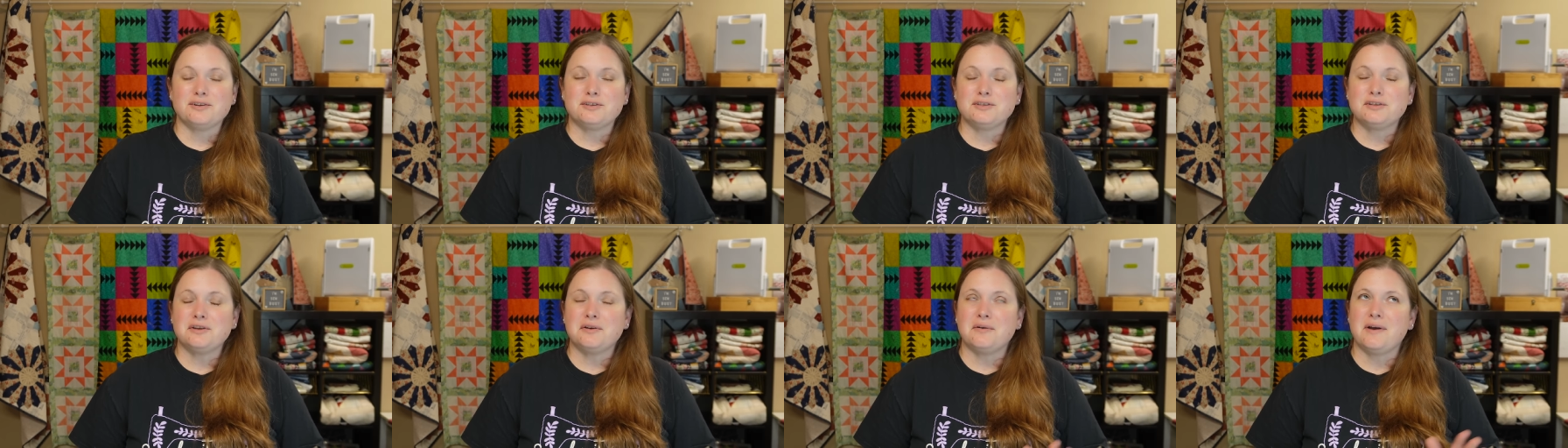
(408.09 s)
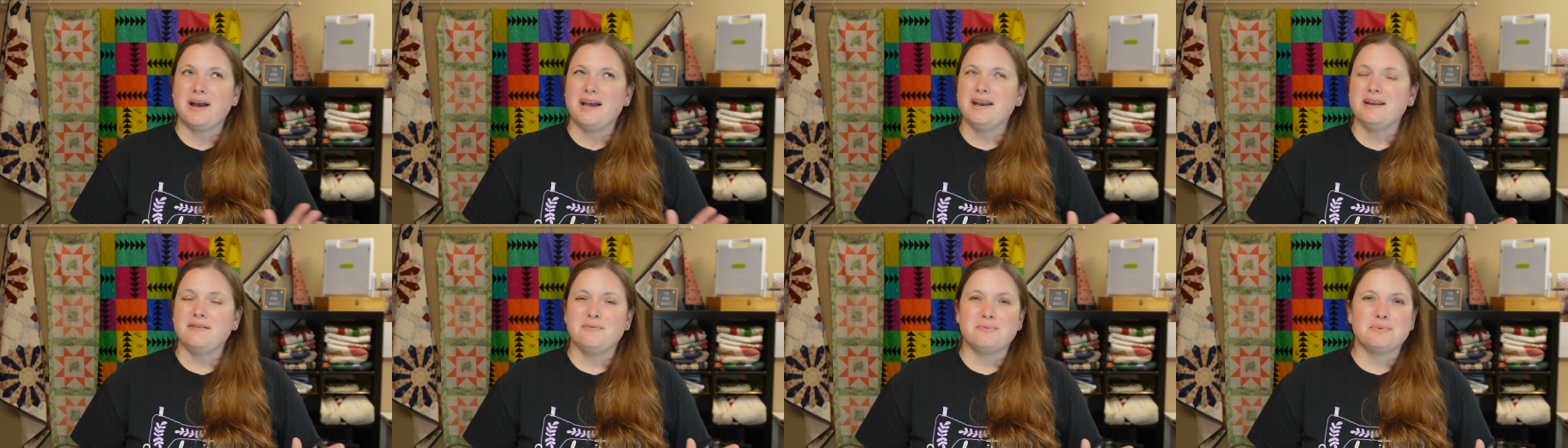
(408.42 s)
so
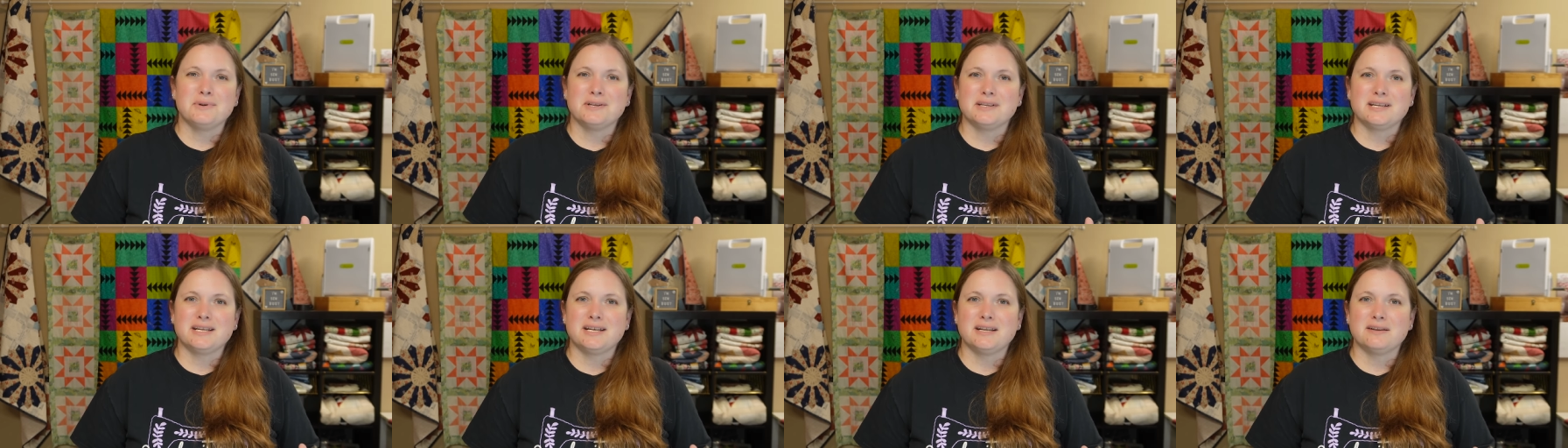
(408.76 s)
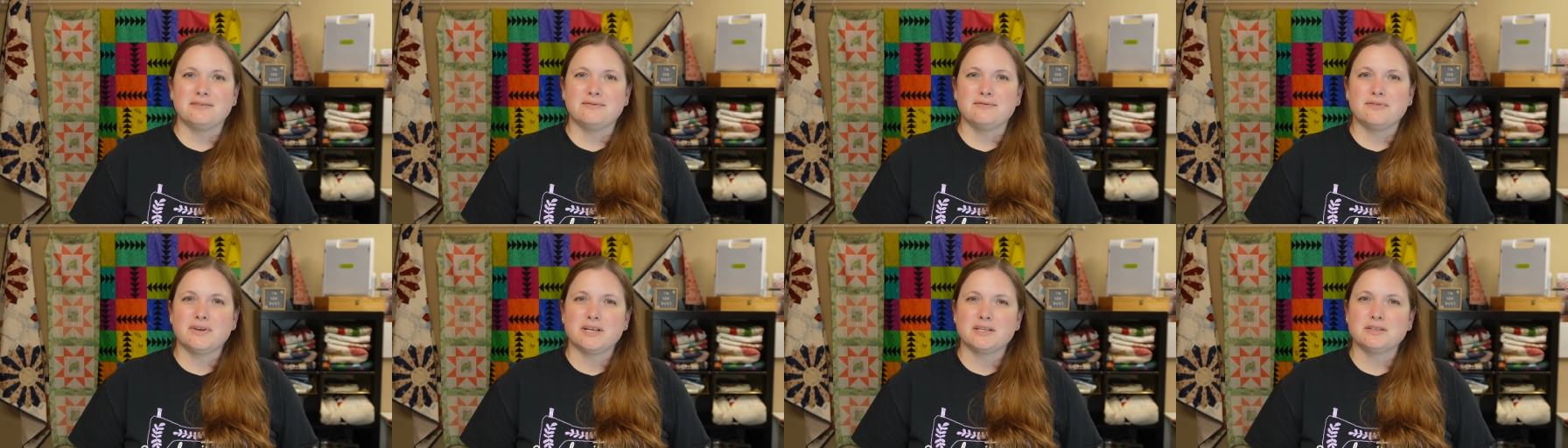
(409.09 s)
I really
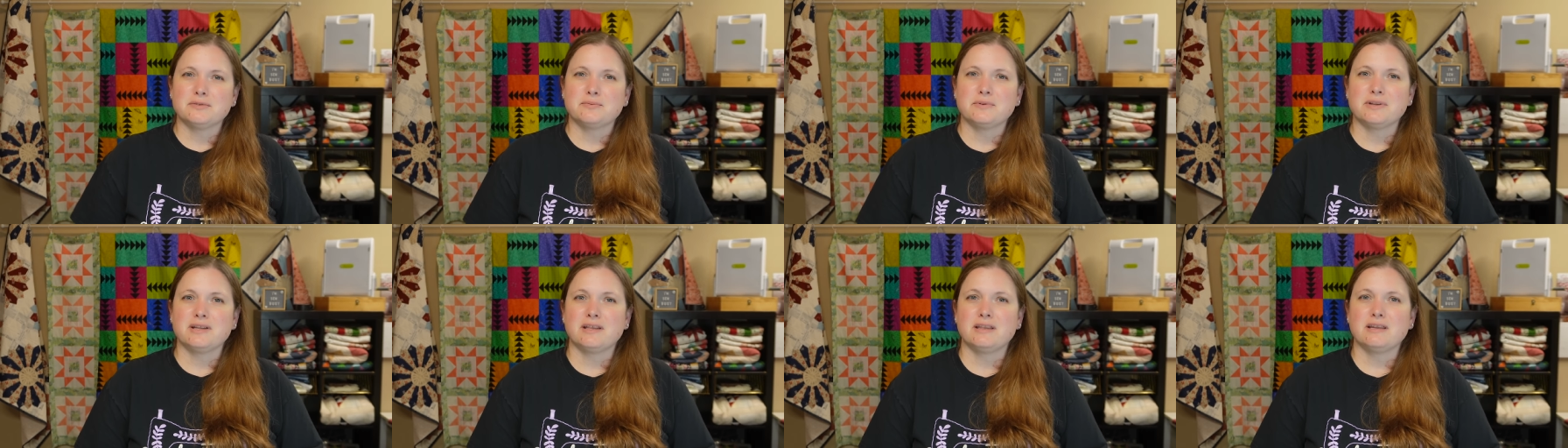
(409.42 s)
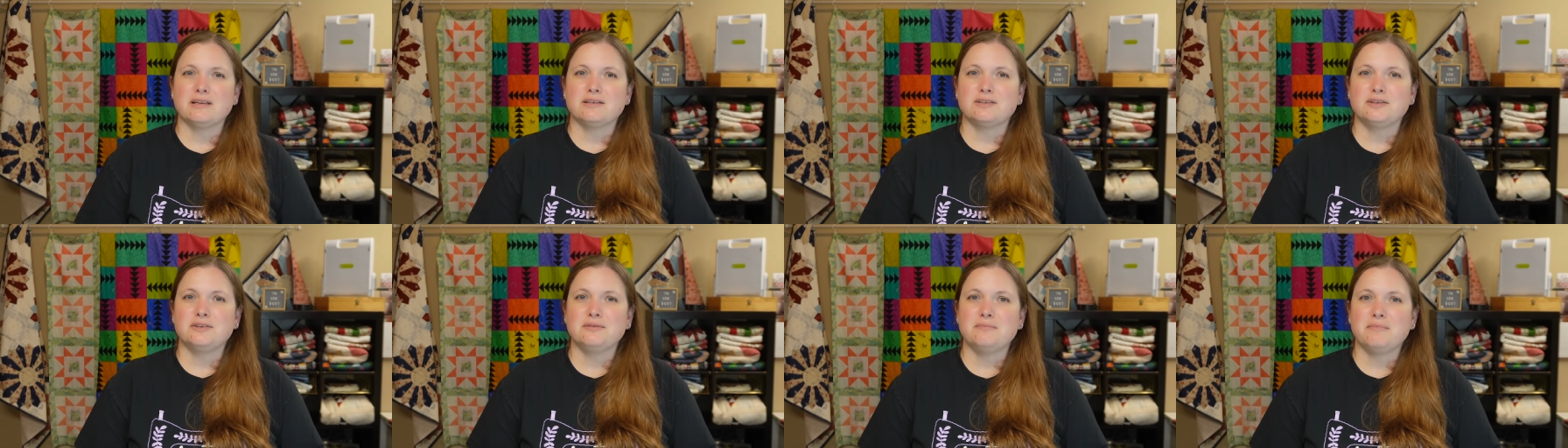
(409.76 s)
didn't fuss with
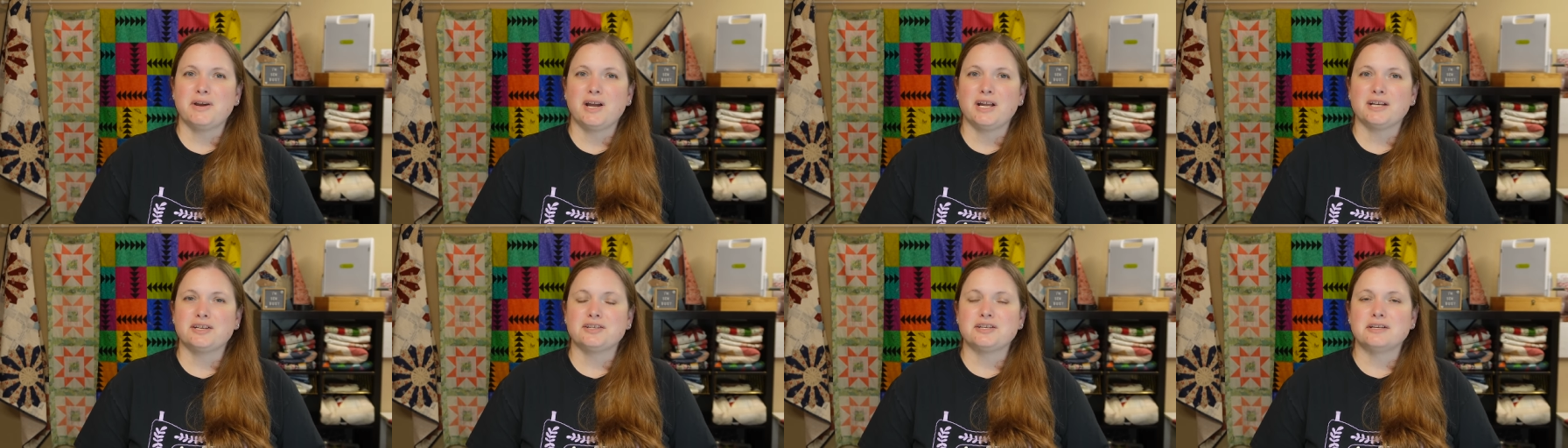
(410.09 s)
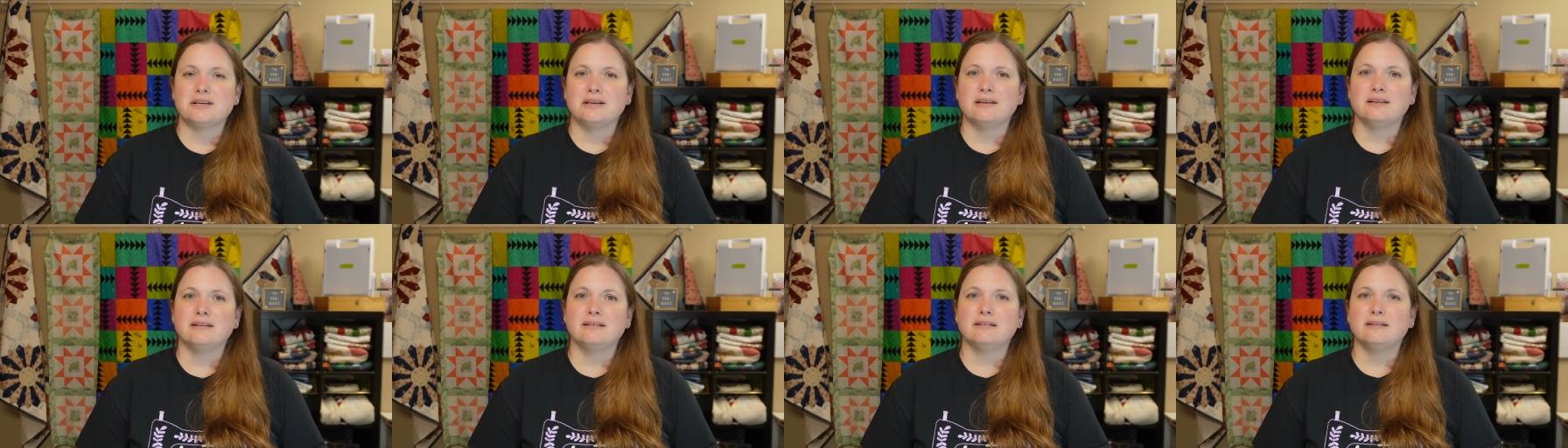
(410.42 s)
it too
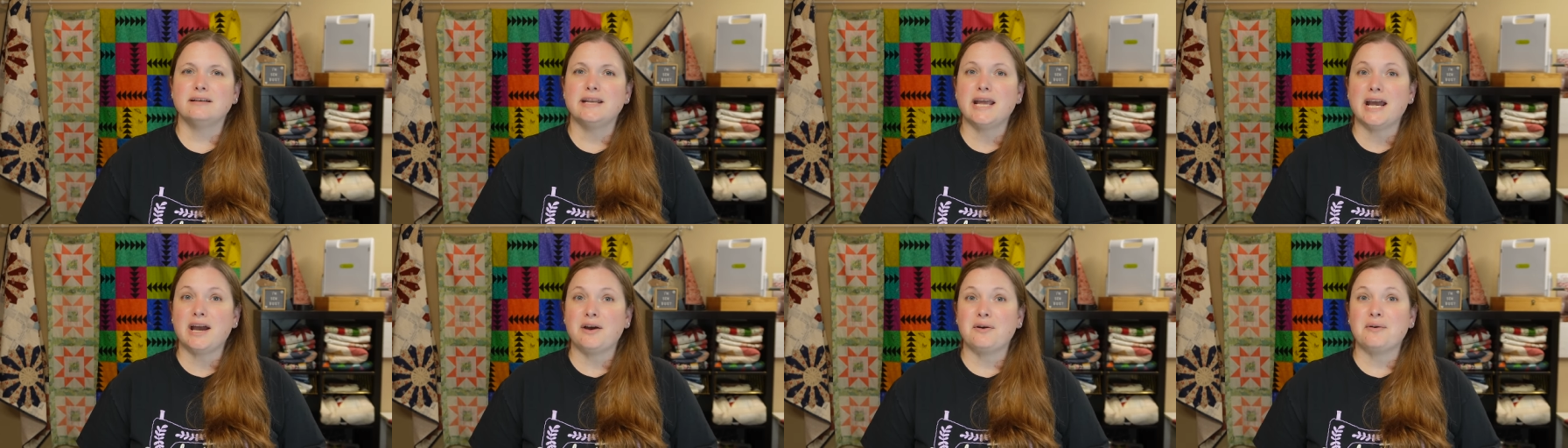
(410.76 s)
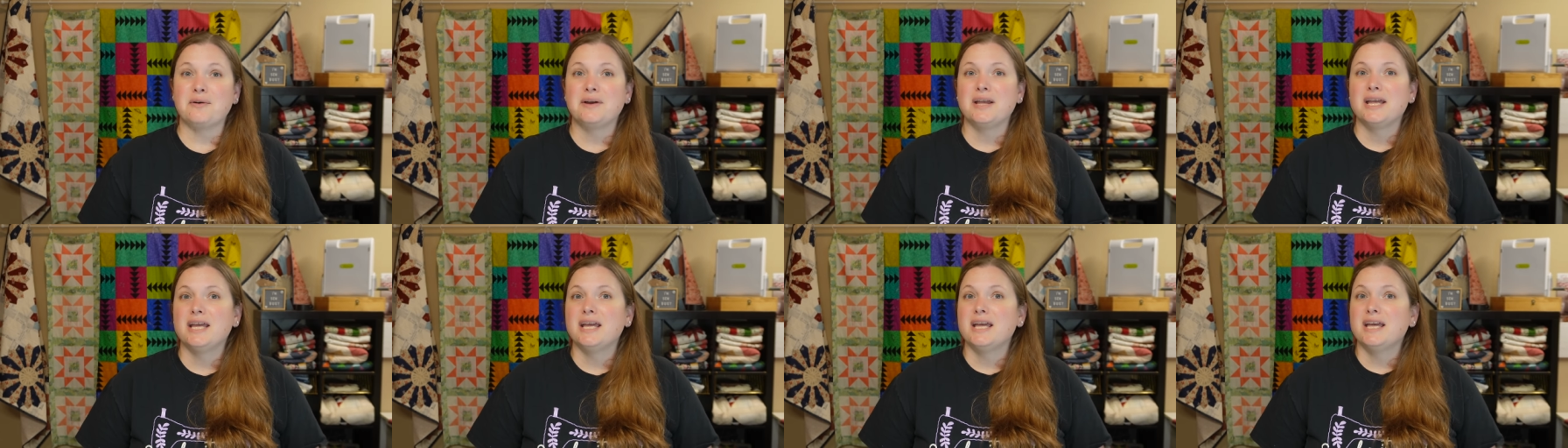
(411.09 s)
much. Now,